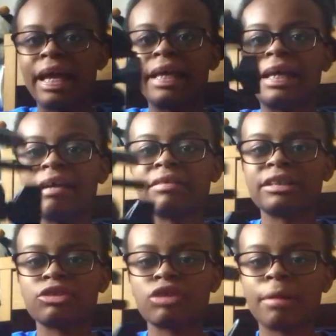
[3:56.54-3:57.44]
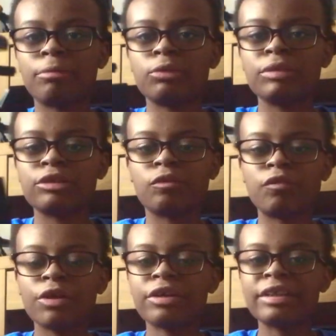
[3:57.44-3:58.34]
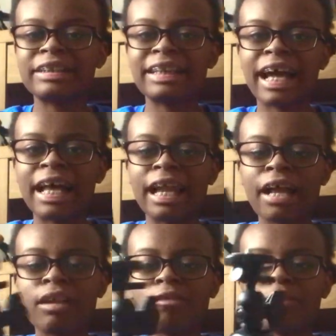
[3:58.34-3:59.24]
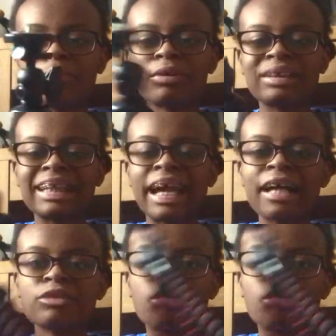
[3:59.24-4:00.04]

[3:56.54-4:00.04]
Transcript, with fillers: Here is the tripod which your phone goes in, and I love it because it has